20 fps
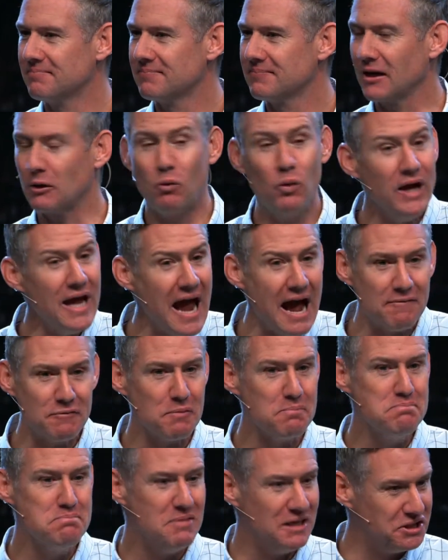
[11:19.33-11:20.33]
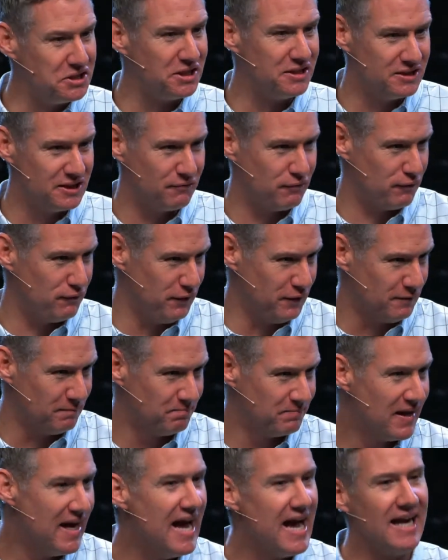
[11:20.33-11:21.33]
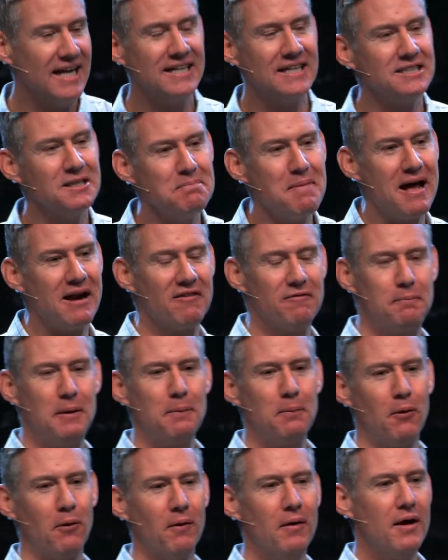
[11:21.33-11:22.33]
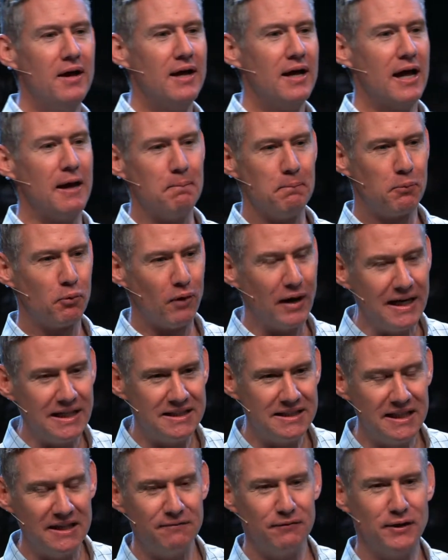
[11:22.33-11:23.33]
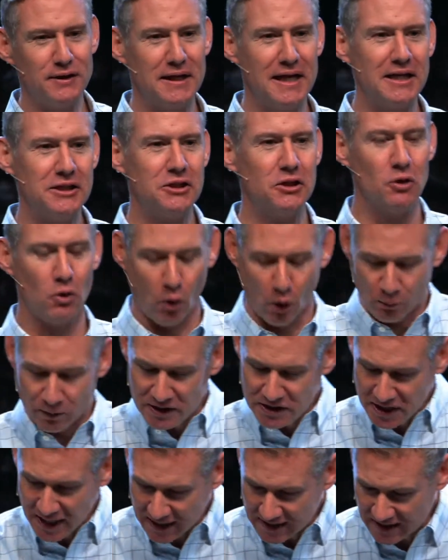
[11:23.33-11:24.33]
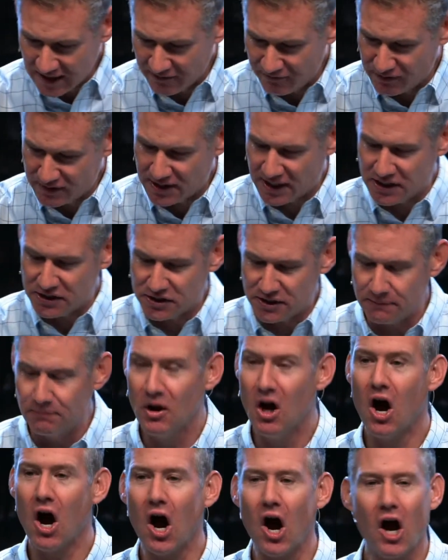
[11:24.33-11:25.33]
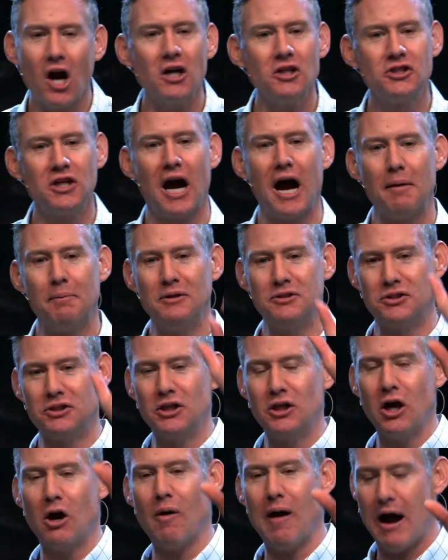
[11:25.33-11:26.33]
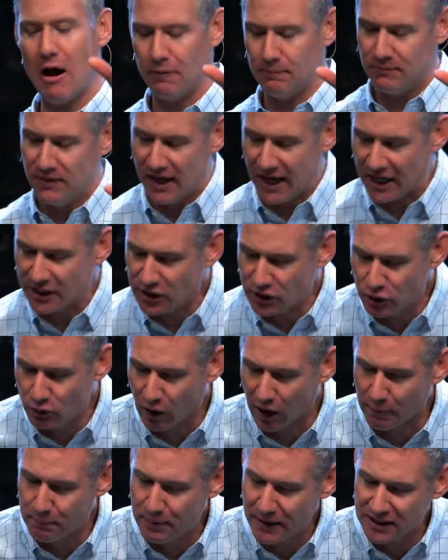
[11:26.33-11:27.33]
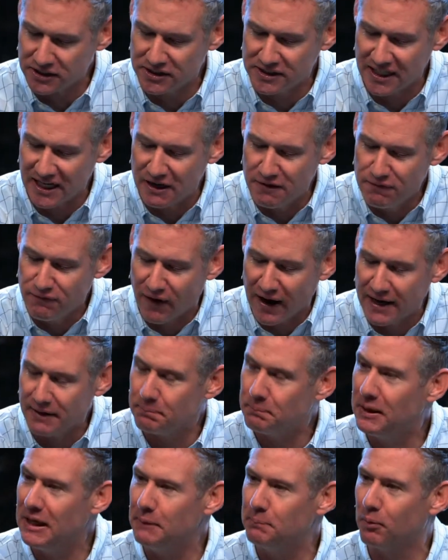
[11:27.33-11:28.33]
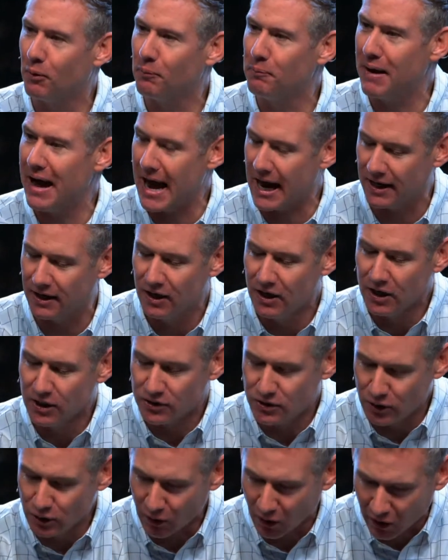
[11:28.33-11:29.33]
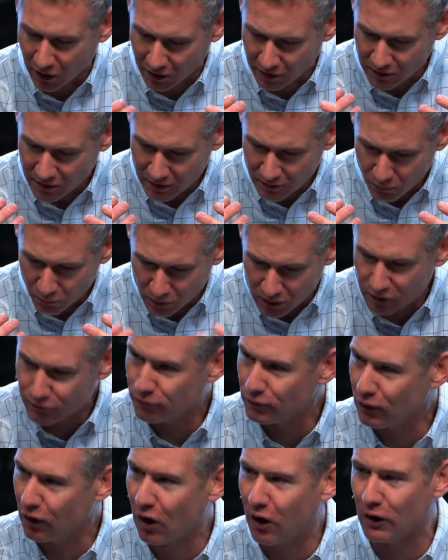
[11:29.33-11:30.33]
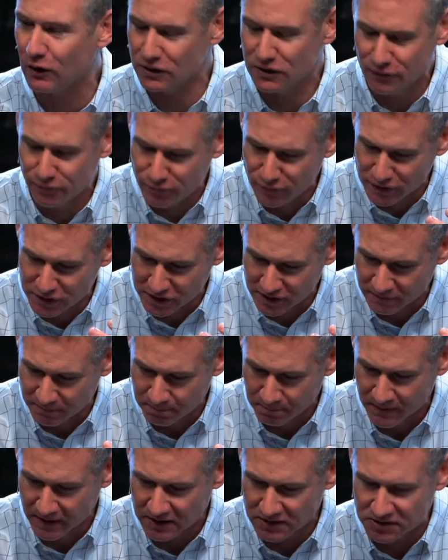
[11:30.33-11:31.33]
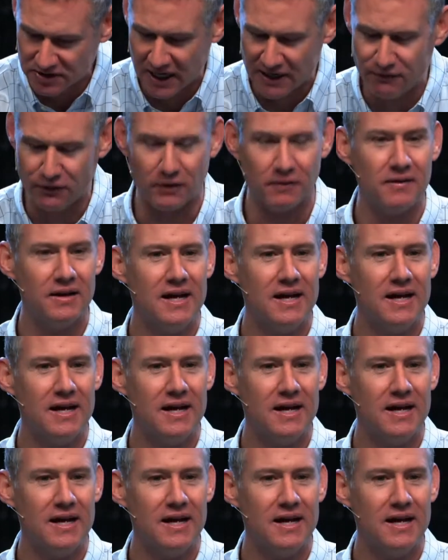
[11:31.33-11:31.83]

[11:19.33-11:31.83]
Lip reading: Like, we have a mission to fulfill. And it doesn't matter if people embrace the invitation or reject the invitation. Our job is to go out and to do our best to invite people back to our wonderful, all-sufficient Savior.